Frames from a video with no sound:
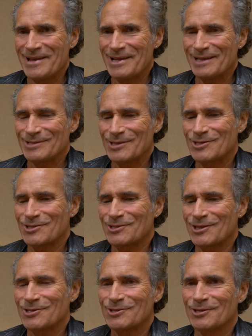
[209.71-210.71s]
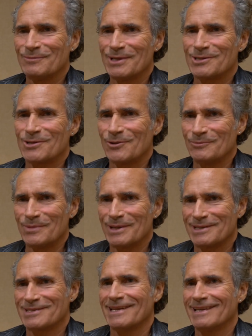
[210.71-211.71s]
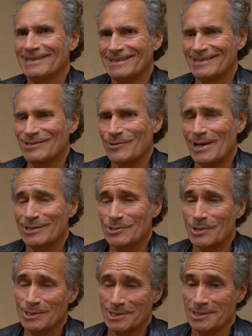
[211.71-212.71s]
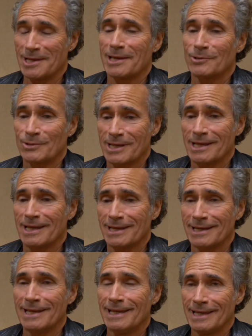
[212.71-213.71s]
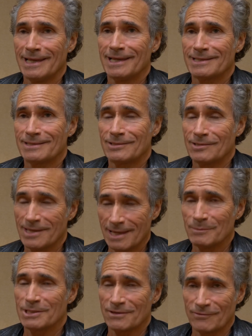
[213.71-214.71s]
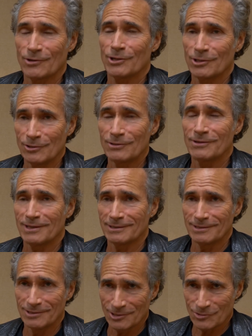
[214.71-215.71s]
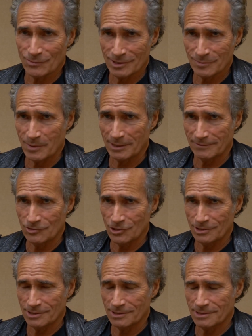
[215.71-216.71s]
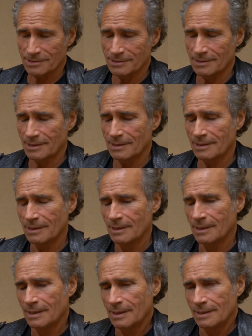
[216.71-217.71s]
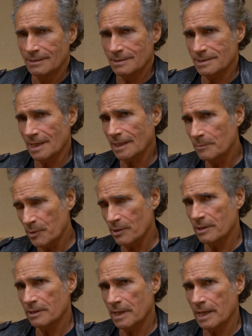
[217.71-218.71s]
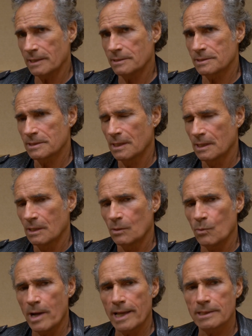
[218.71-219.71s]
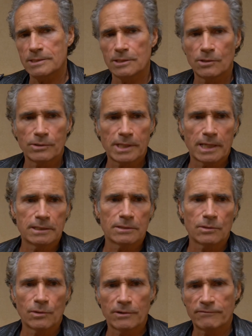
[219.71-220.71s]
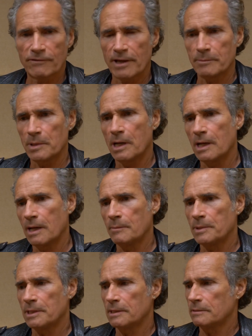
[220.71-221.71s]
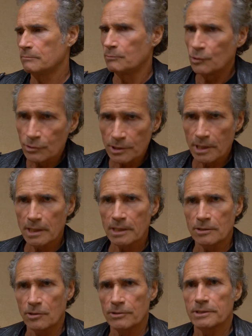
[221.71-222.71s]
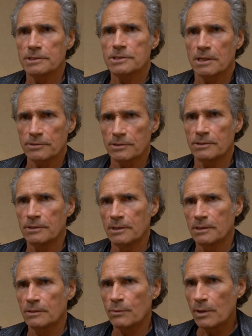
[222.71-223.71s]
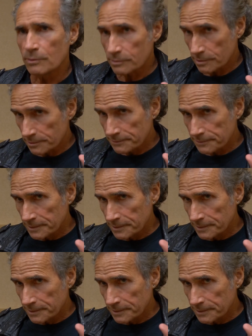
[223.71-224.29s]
It's a system that's owned by Satan, so actually is it not okay? To them, it's a very good thing to disrespect Jesus. The second part of that is, why is it okay to glorify Muhammad and Buddha and all these other, quote,